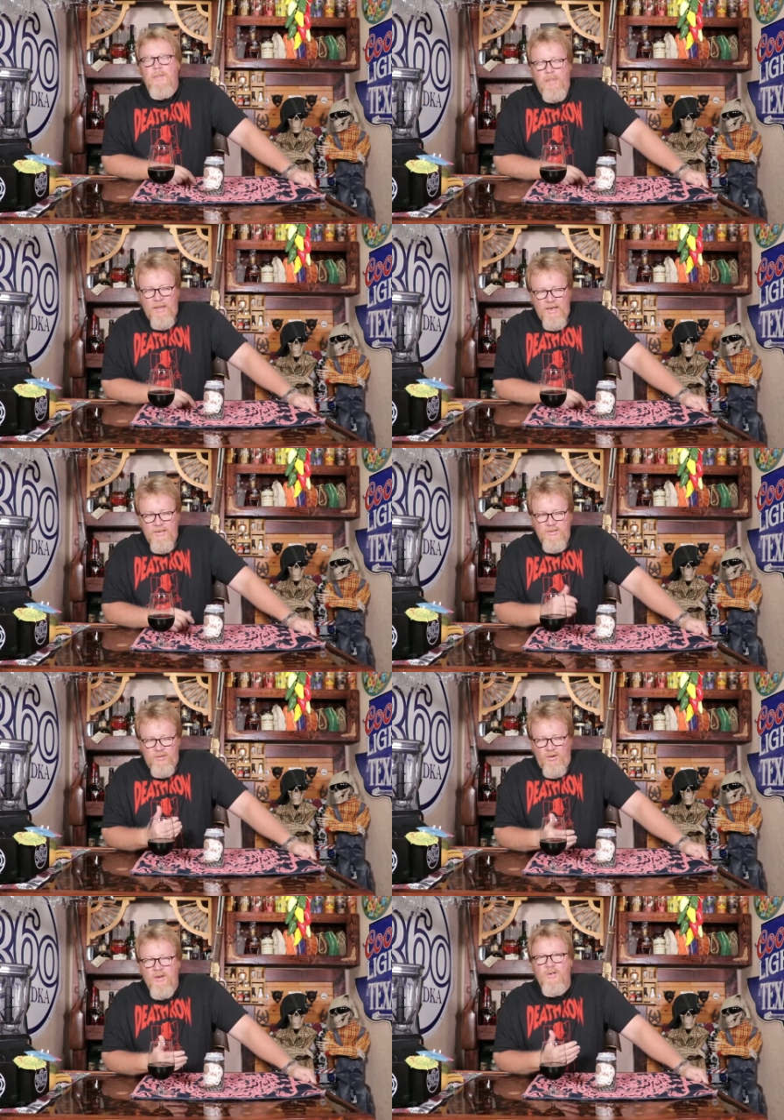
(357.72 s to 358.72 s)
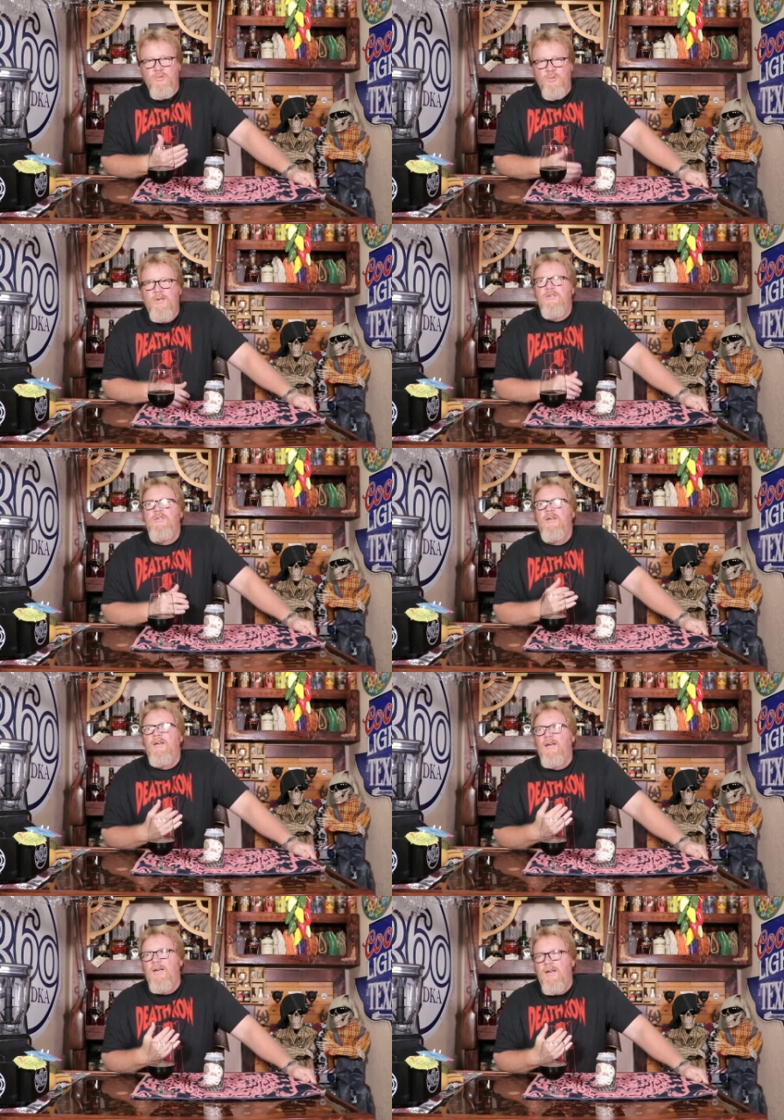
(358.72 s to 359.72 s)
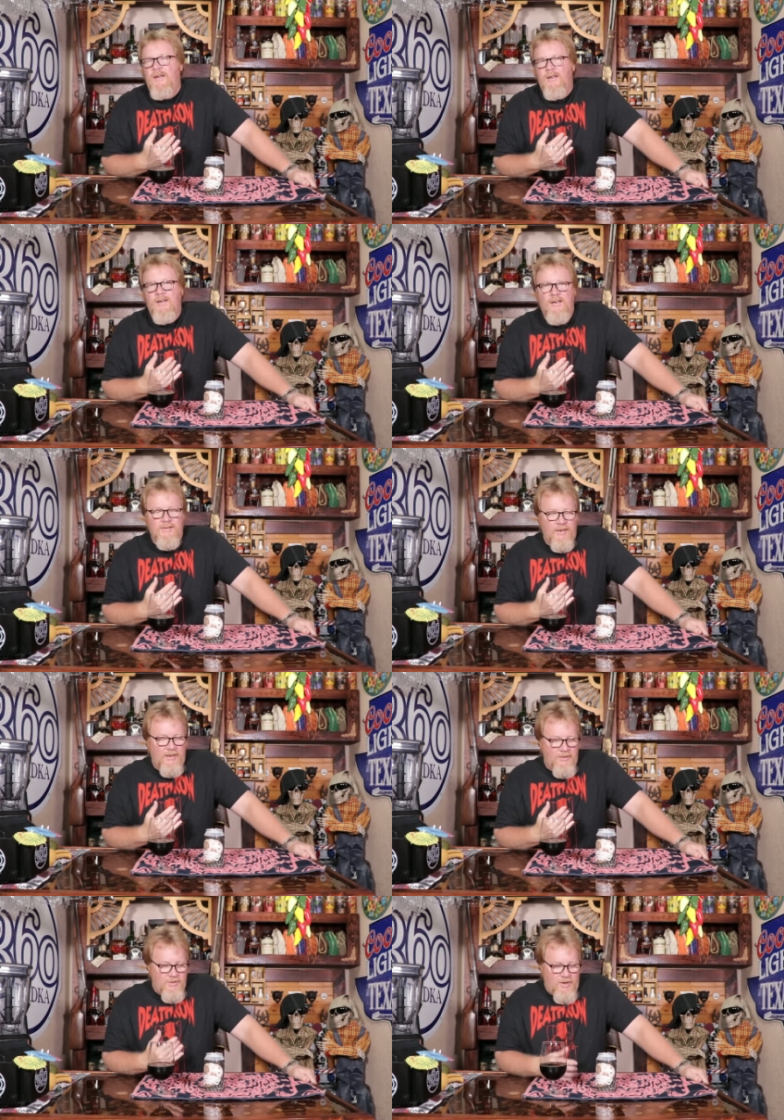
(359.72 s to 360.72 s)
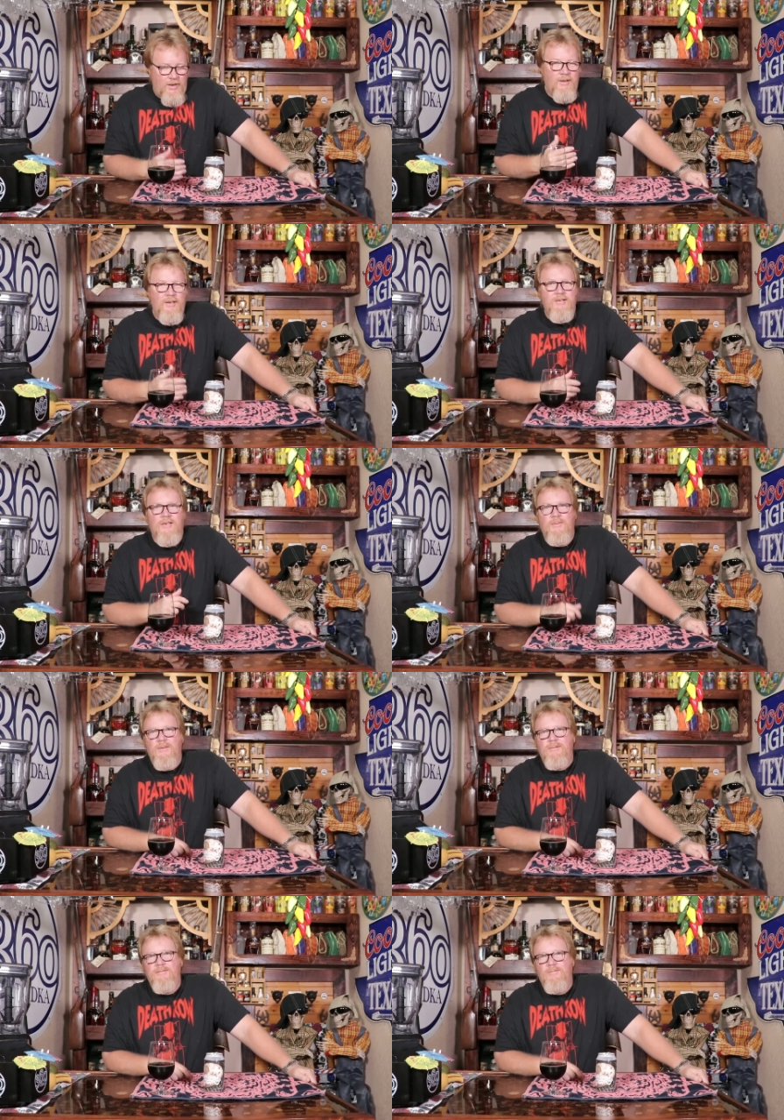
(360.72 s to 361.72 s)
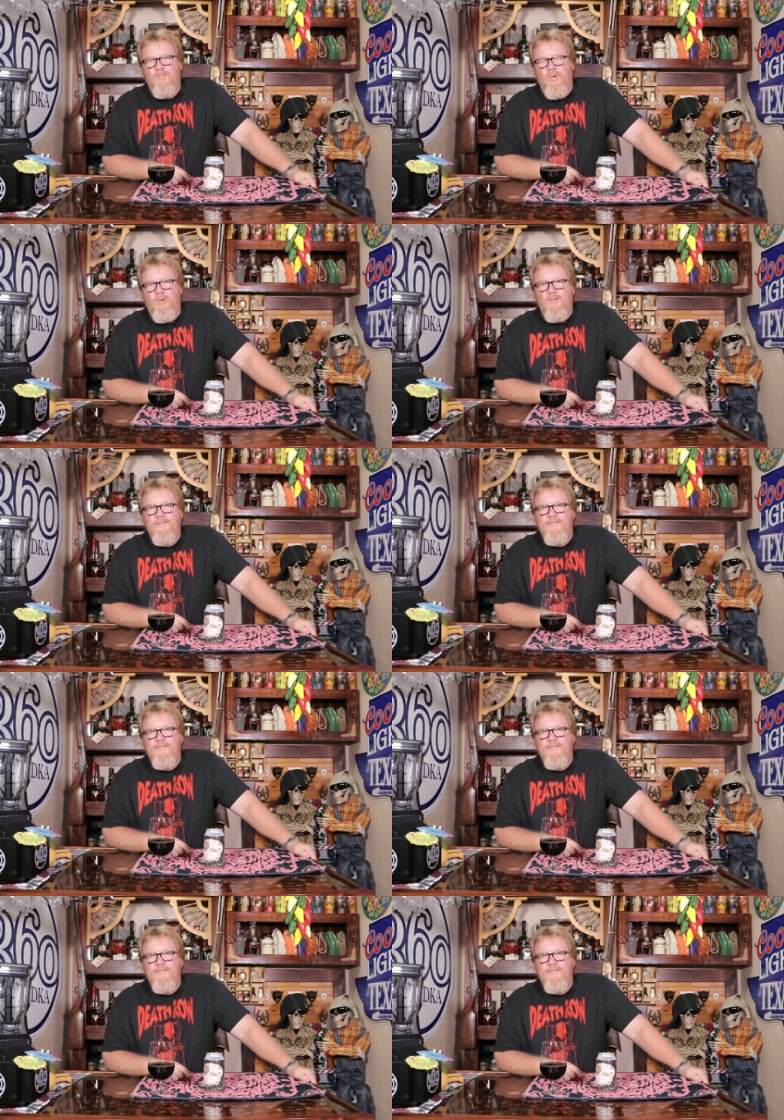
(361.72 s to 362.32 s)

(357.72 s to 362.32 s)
Mm-hmm. It's dark. It's rich. It's like a chocolatey cinnamon roll.